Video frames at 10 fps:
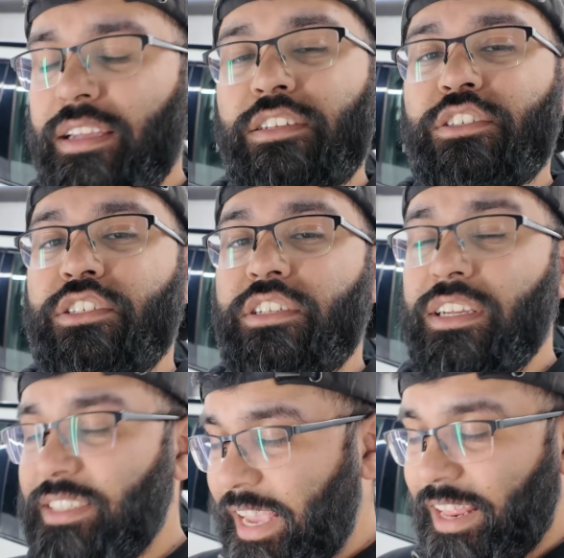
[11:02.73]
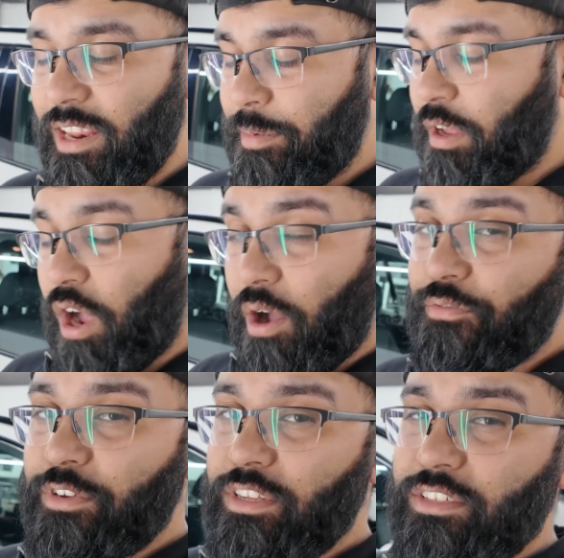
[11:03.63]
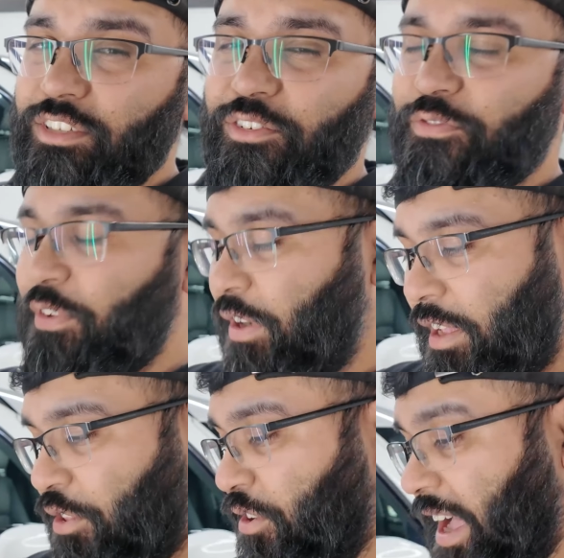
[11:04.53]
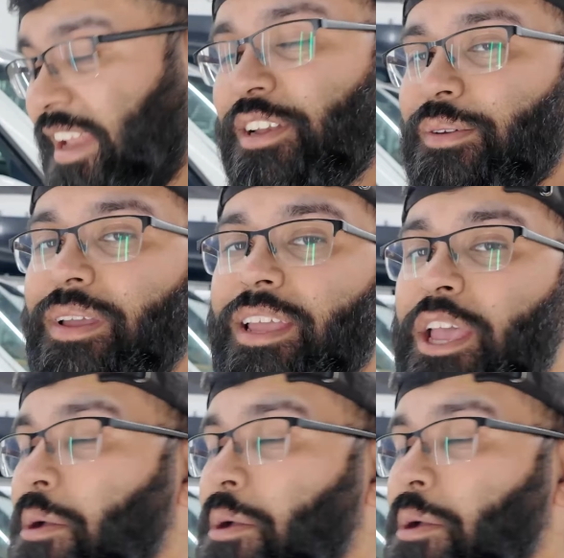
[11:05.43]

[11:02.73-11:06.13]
It does take a little bit of confidence to feel like you can do it,